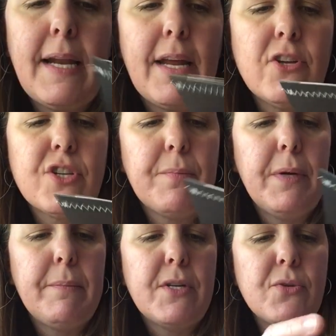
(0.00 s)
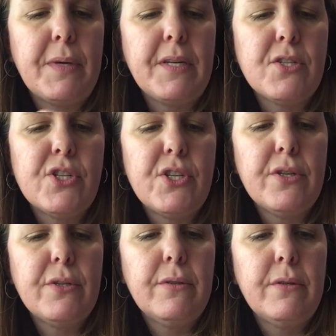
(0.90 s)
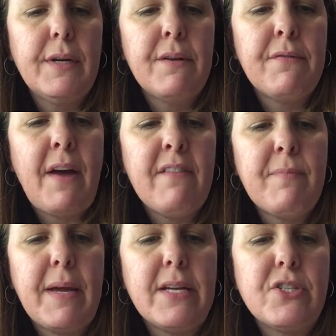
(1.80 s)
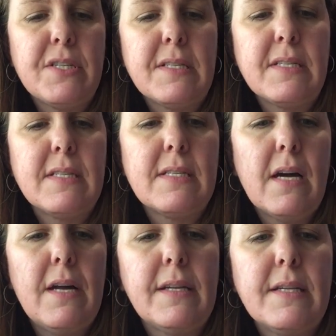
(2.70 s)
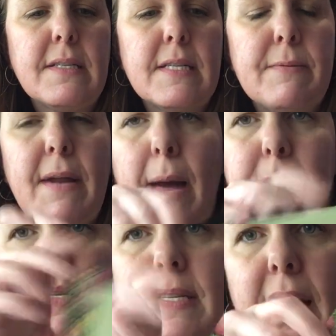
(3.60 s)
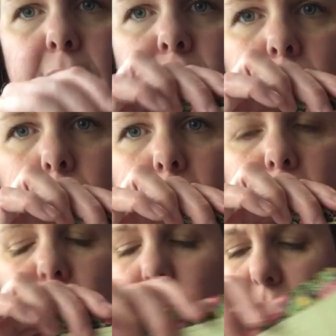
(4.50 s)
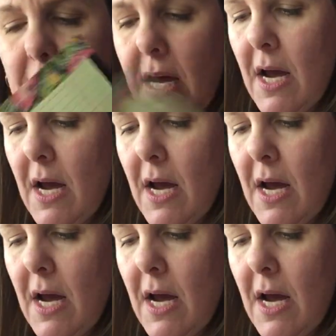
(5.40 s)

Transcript: And I usually put between 2 and 5 pages on these. This one happens to have 3 pages.